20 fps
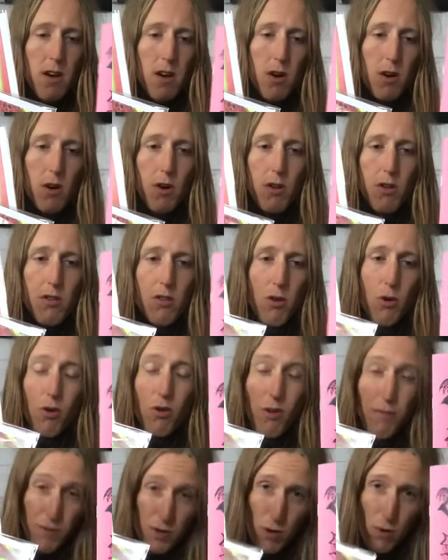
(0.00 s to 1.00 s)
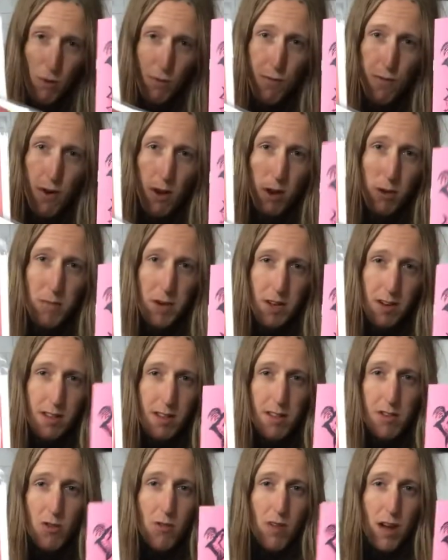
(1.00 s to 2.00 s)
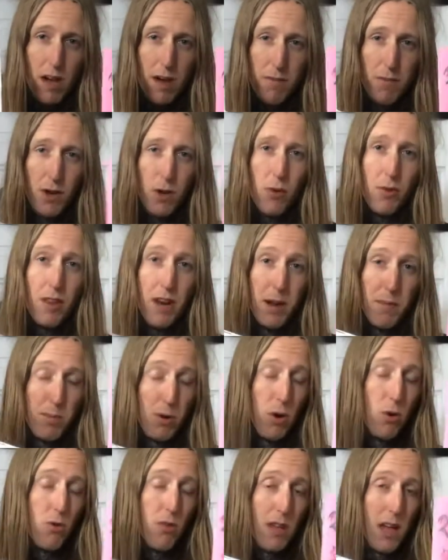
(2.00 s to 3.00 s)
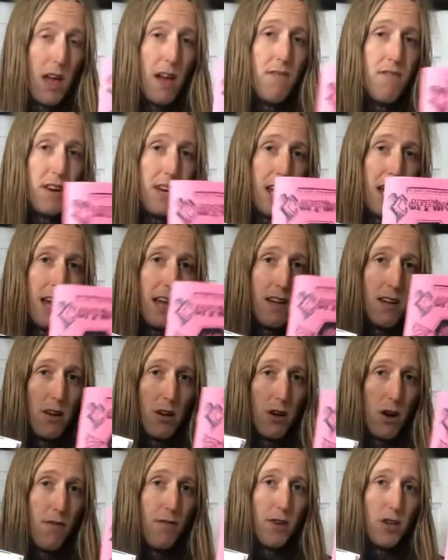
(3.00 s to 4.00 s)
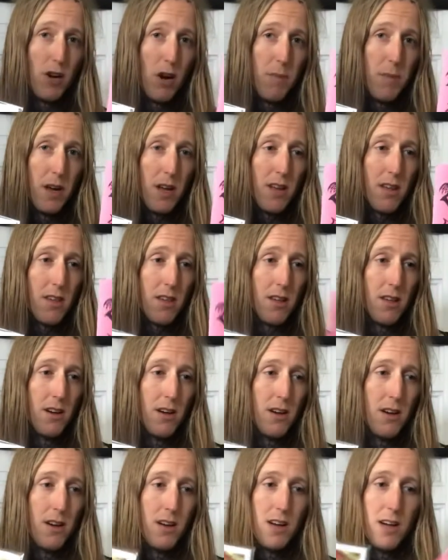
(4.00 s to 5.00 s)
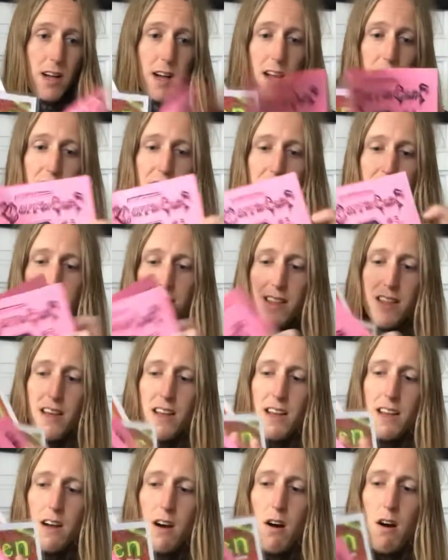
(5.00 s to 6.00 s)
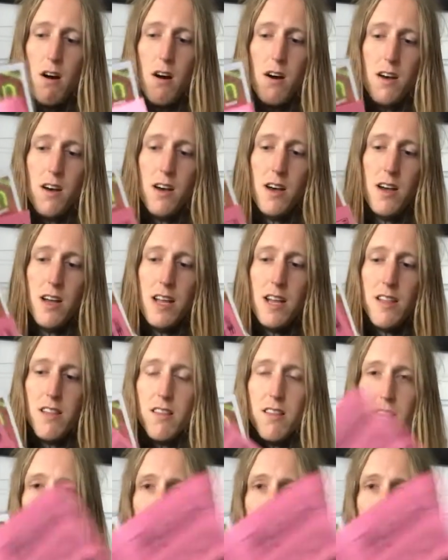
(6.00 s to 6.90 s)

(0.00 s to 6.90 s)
Because those of you who follow me on Instagram know that I post every day Coffin Comics, and this is